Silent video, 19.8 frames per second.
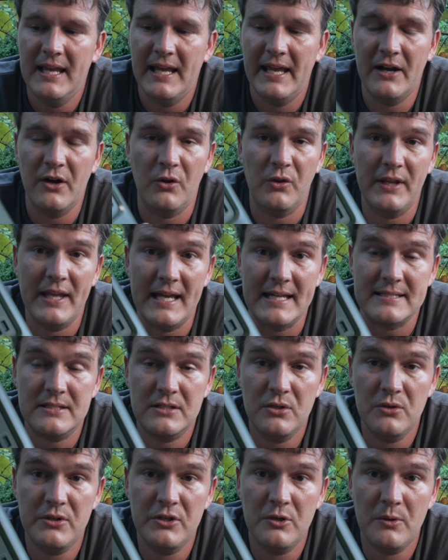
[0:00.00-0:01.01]
it only has
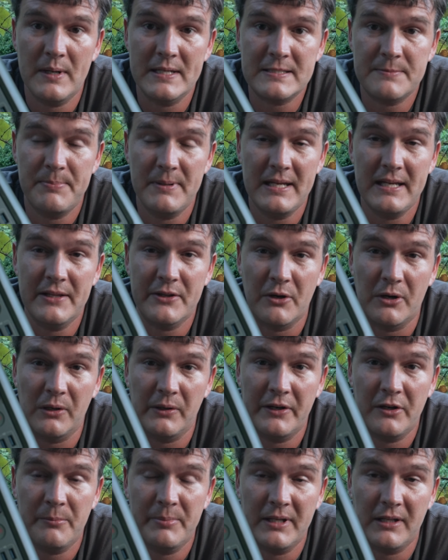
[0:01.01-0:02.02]
2 USB. They're a
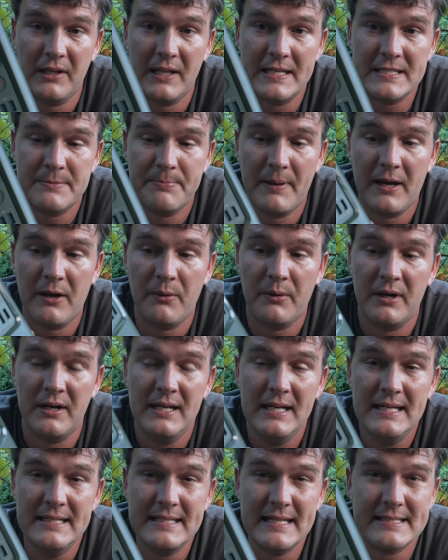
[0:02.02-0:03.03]
little bit less power.
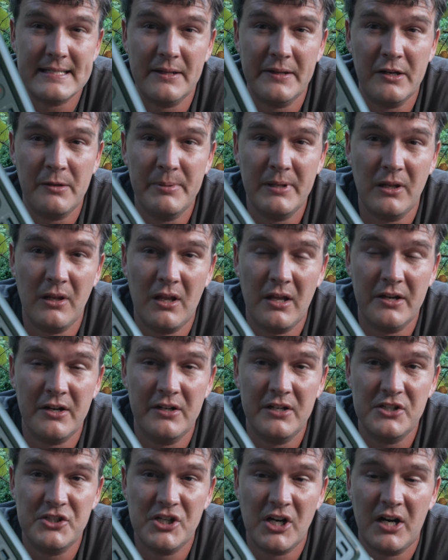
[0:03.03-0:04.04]
Takes a little bit longer
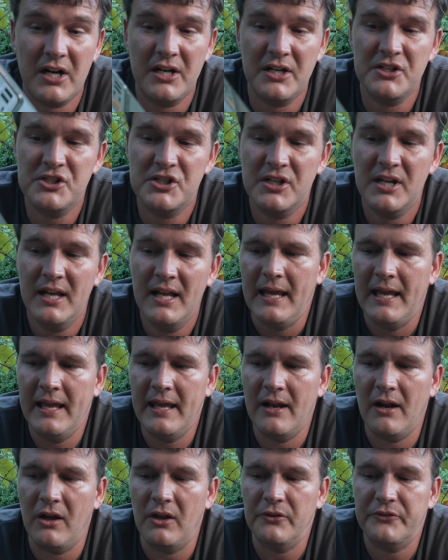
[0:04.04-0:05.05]
to charge.
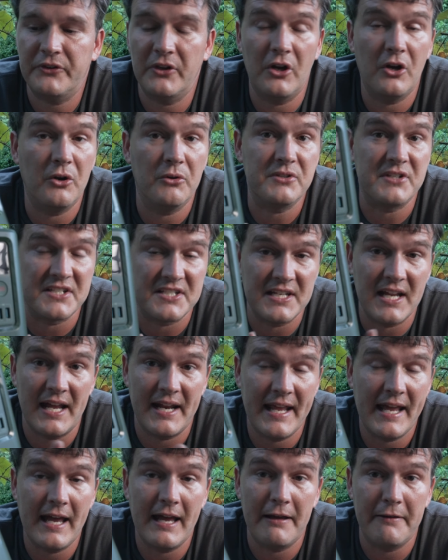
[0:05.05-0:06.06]
It also does not
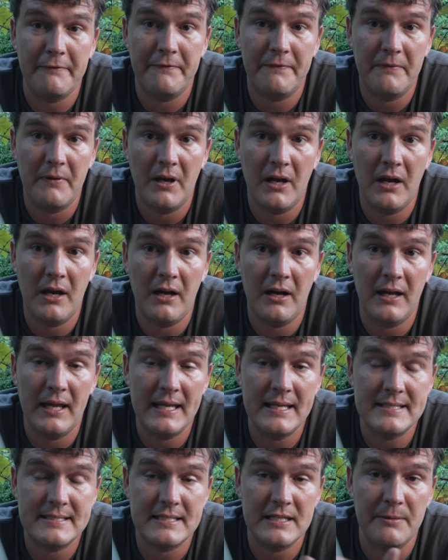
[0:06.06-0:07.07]
have
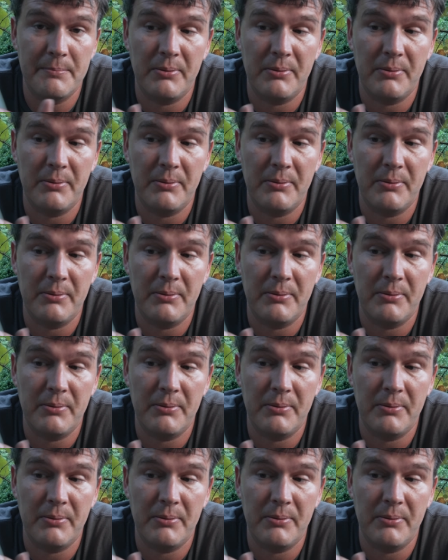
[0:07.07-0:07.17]
AC